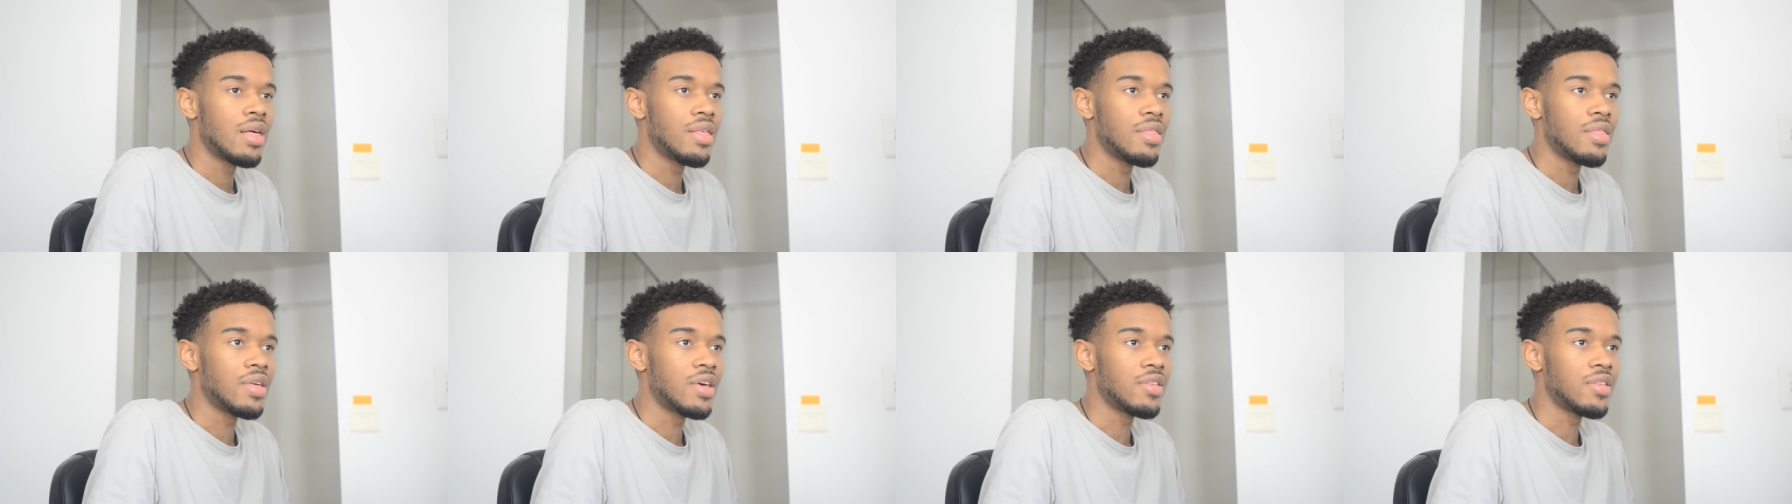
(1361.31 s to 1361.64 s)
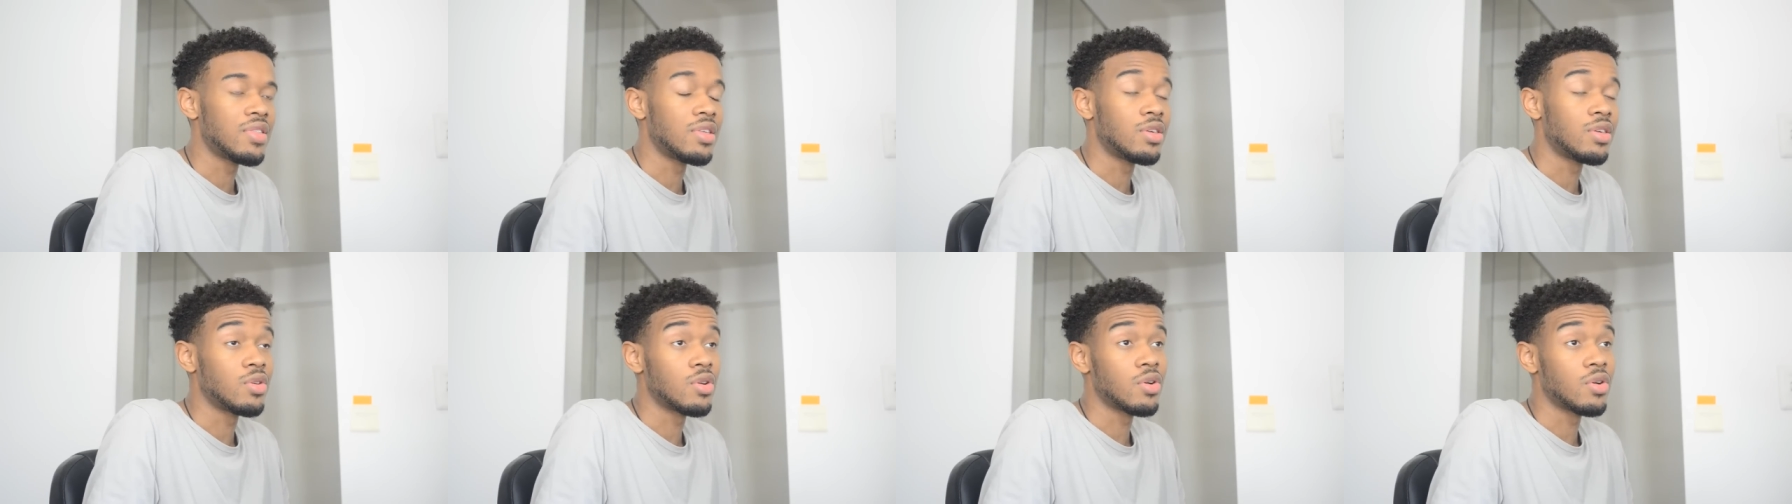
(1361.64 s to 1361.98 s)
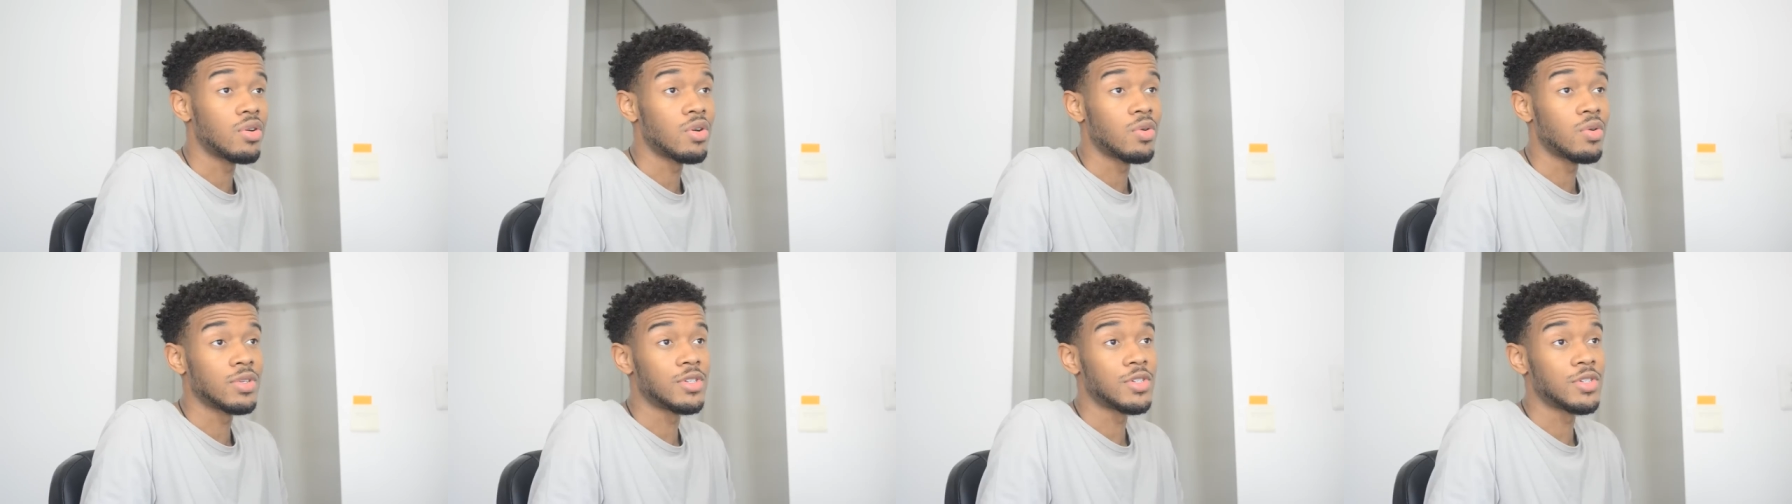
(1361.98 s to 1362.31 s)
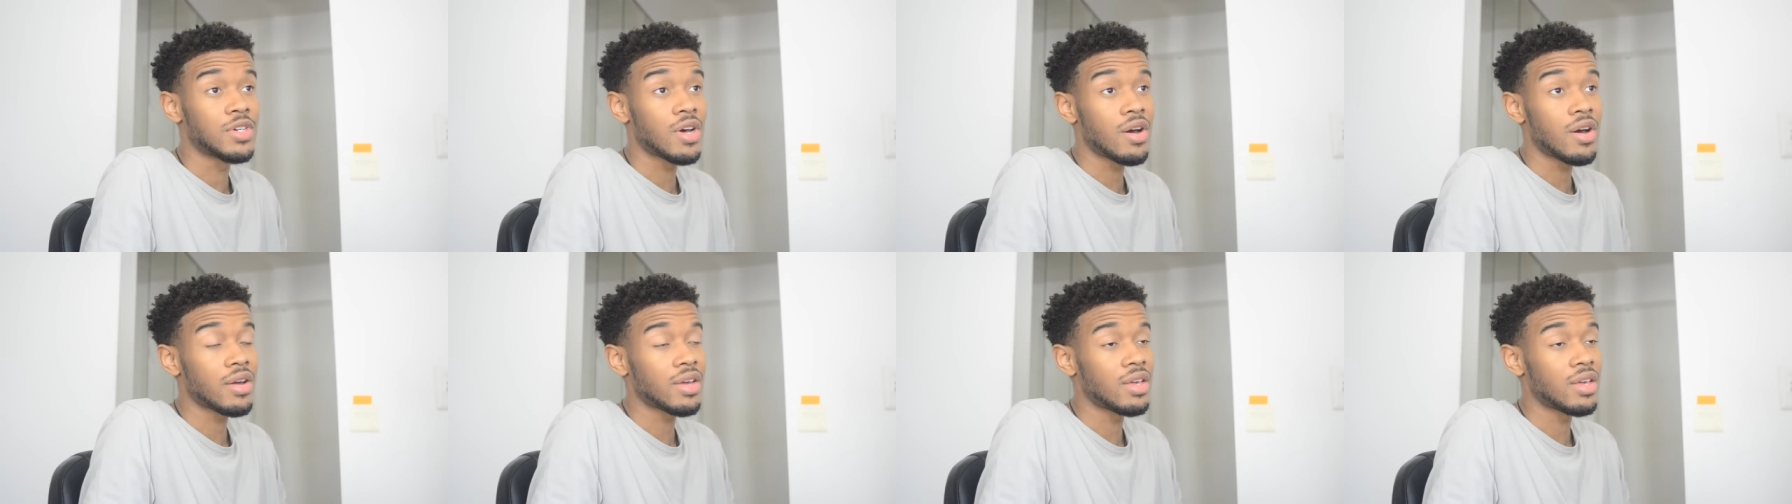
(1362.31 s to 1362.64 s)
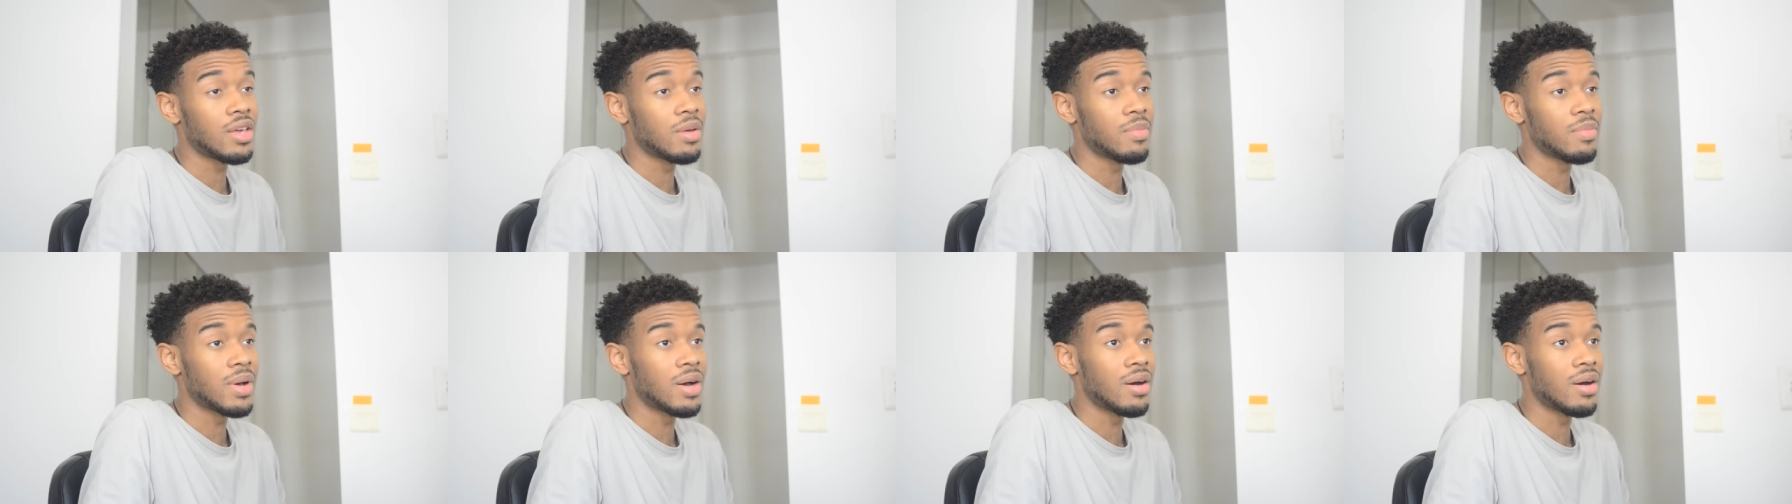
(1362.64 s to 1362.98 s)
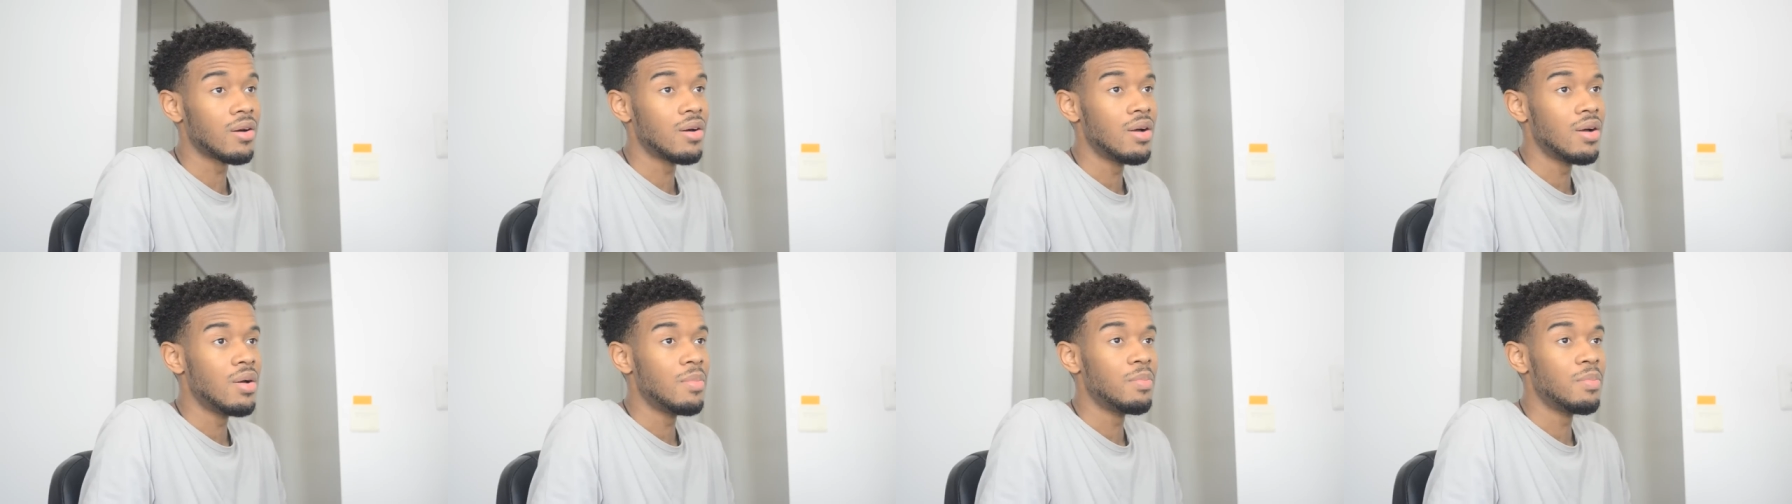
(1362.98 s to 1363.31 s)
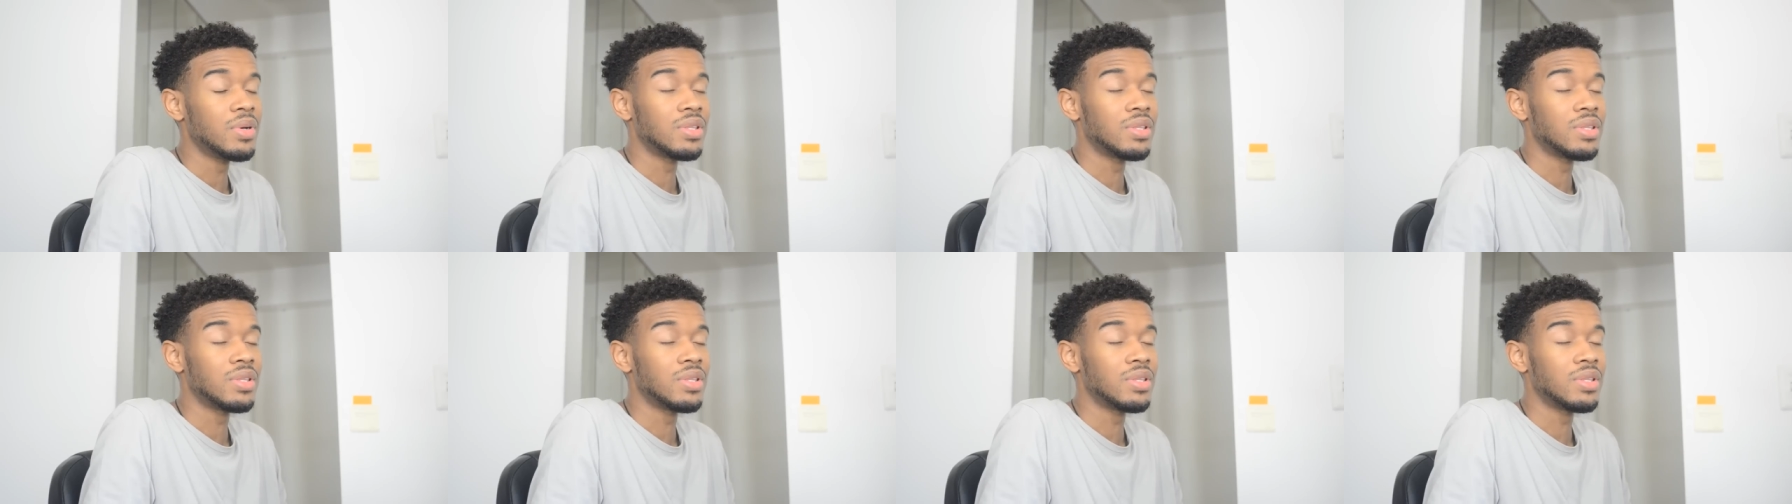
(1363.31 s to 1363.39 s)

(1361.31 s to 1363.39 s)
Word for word: they think you don't know what you're talking about.